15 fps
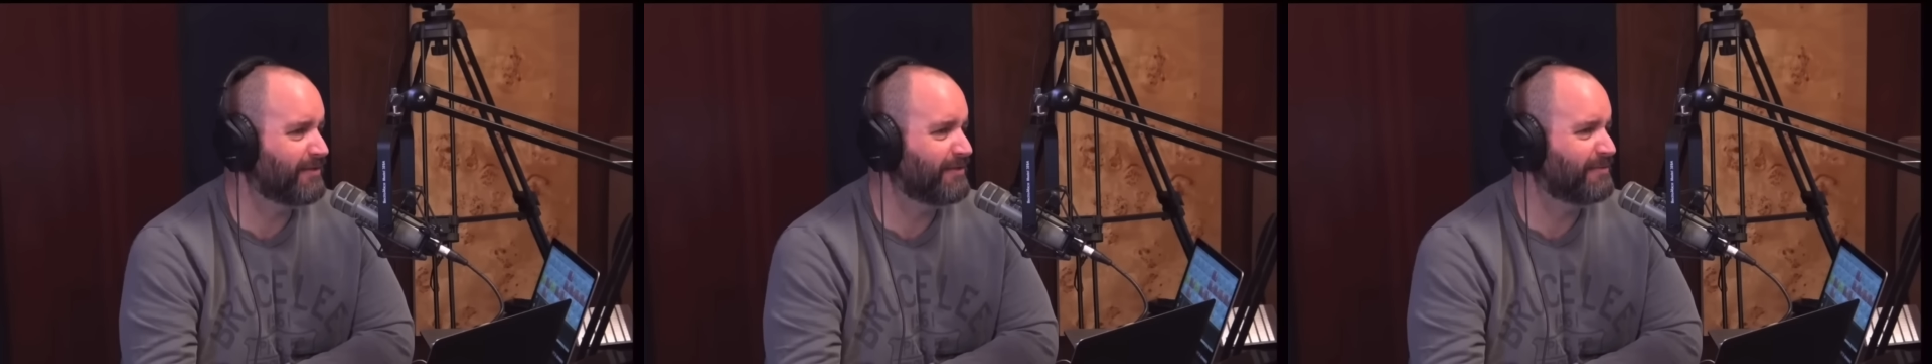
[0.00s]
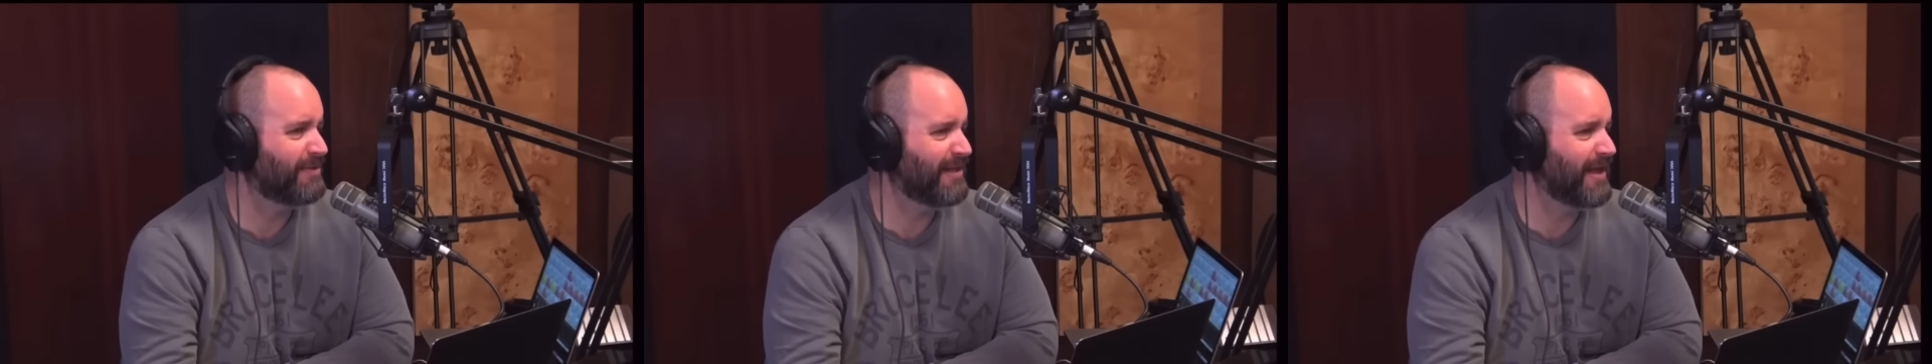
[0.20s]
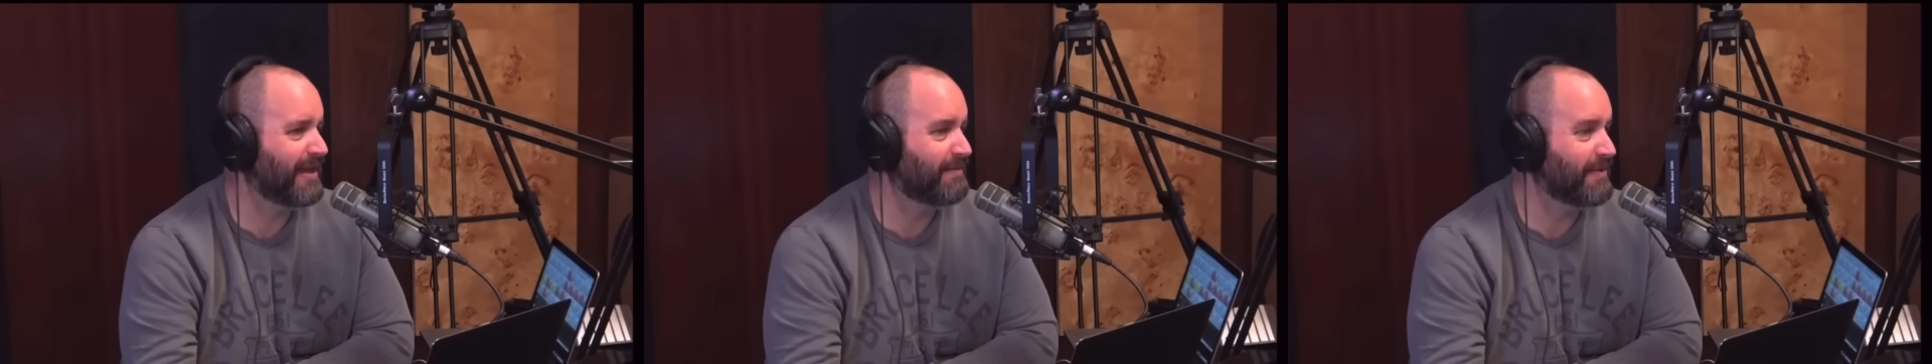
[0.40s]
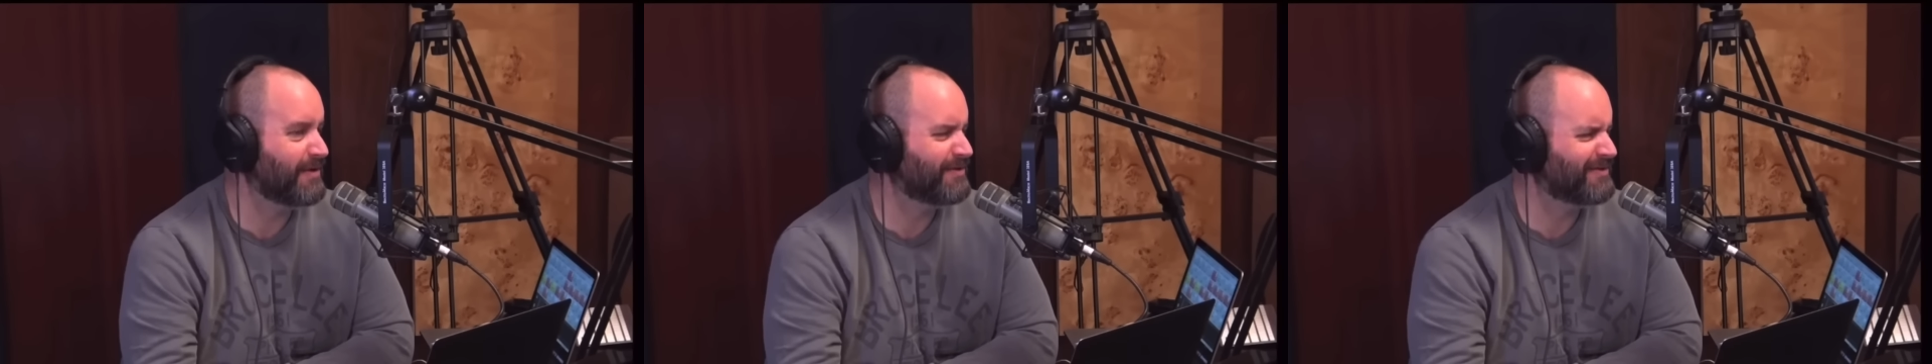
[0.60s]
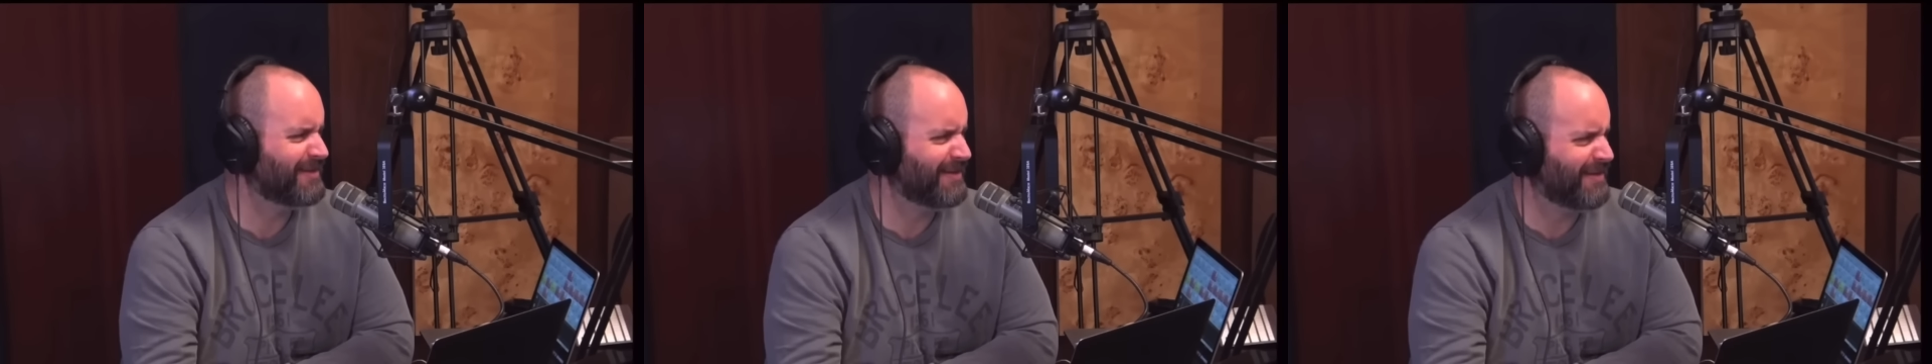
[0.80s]
playing
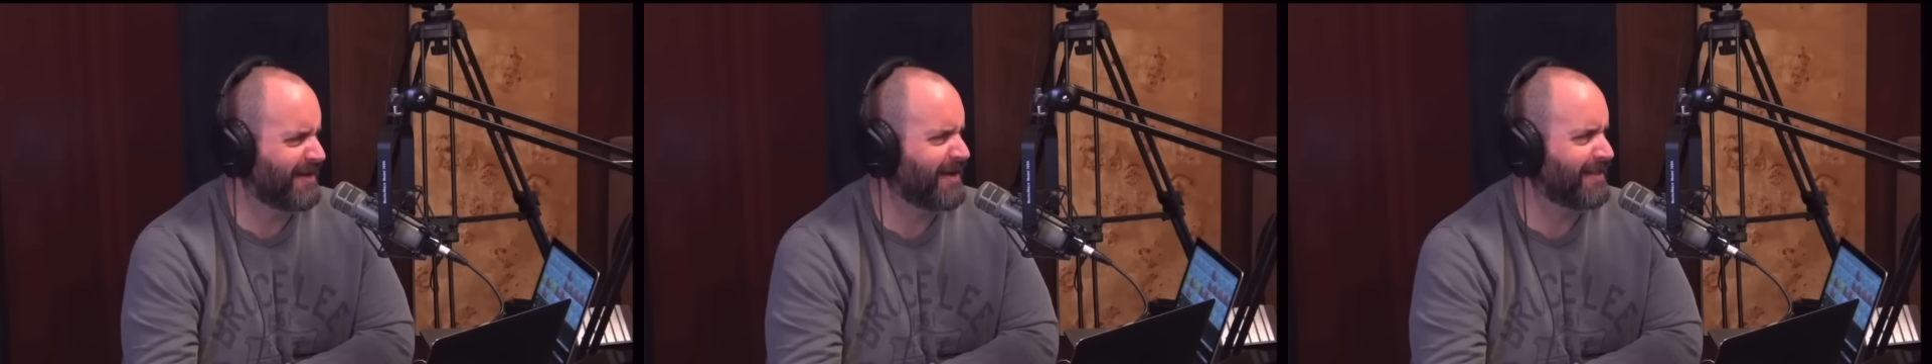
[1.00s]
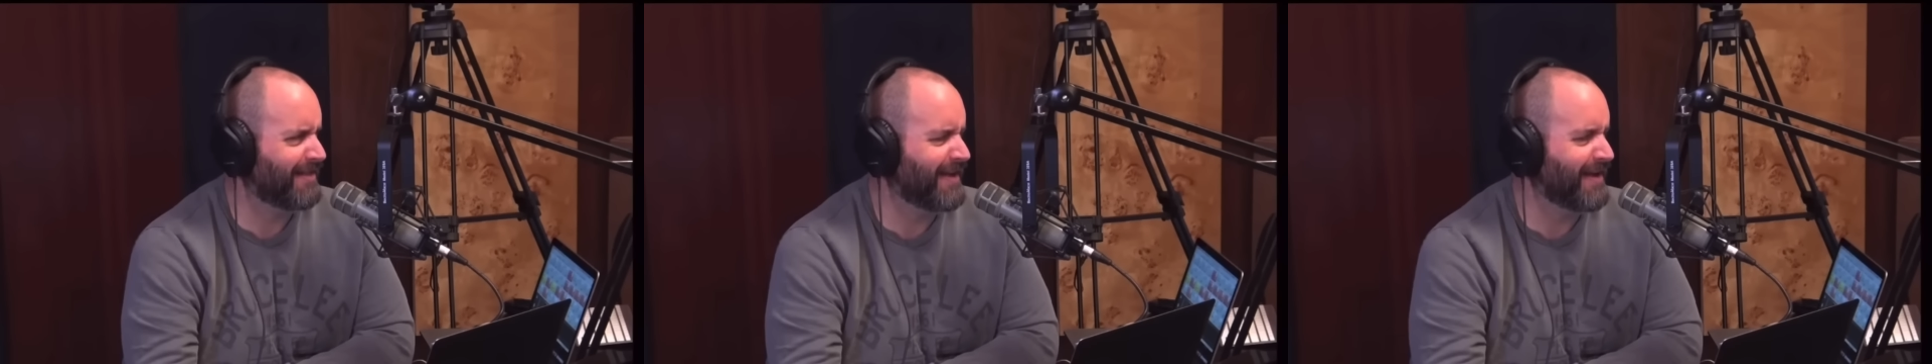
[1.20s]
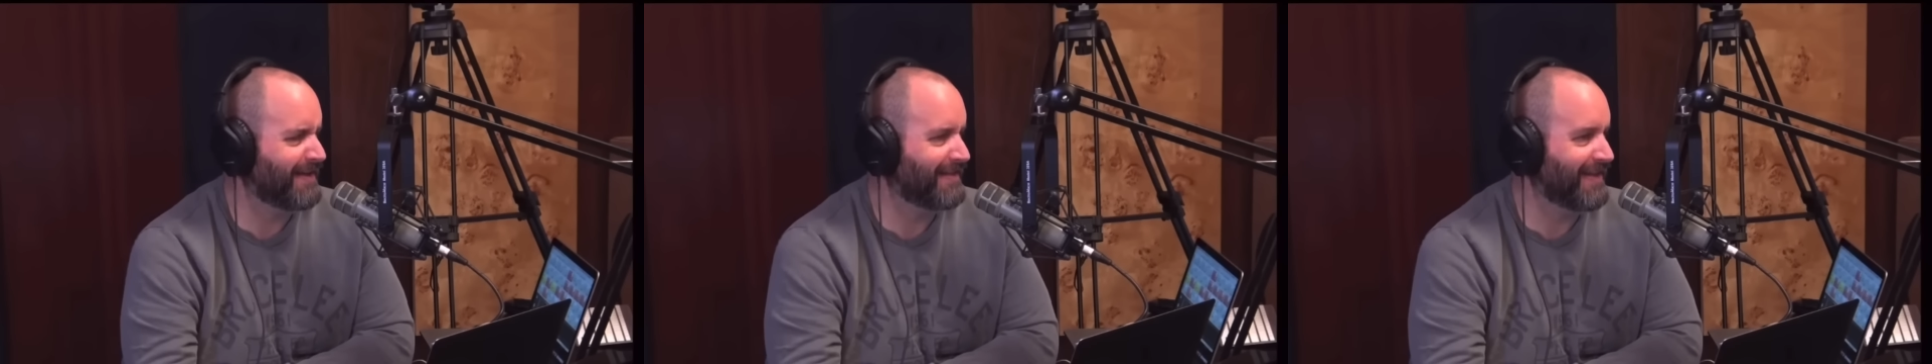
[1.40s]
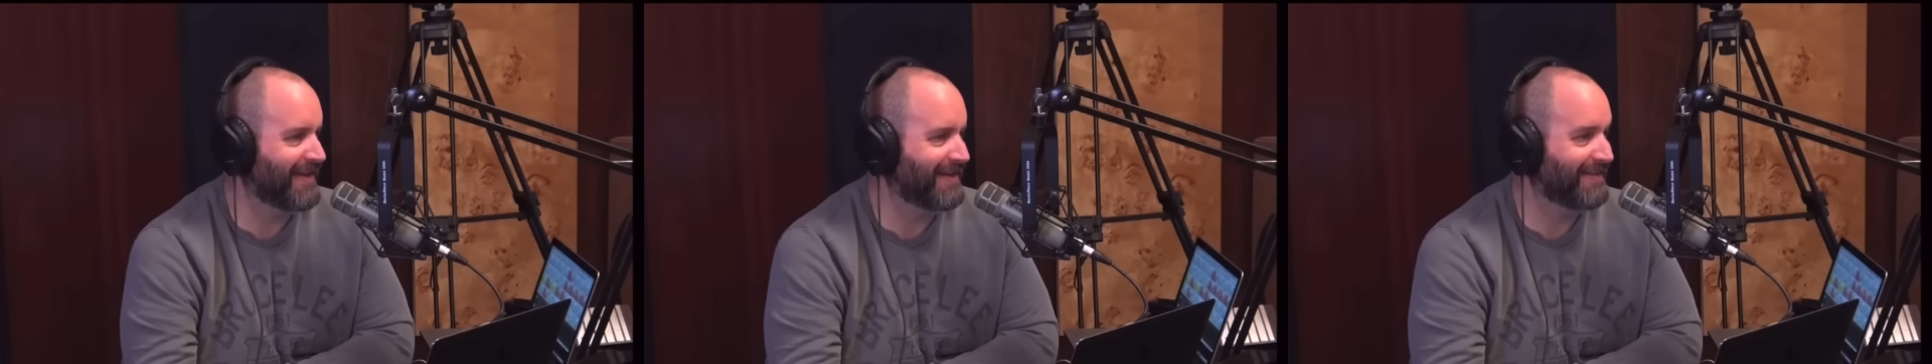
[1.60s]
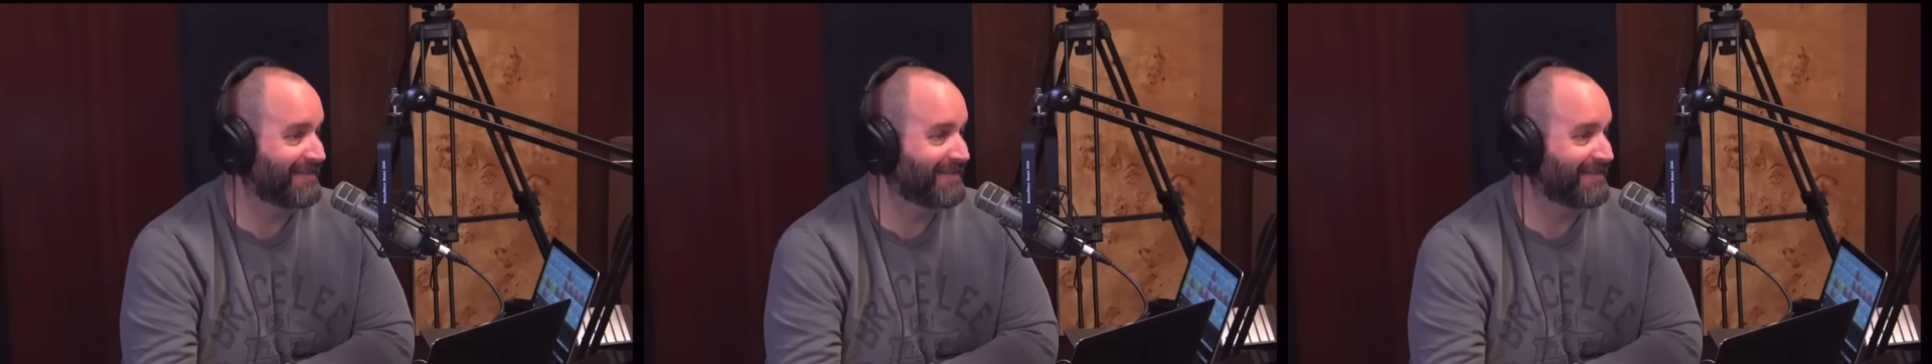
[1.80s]
music. I like that.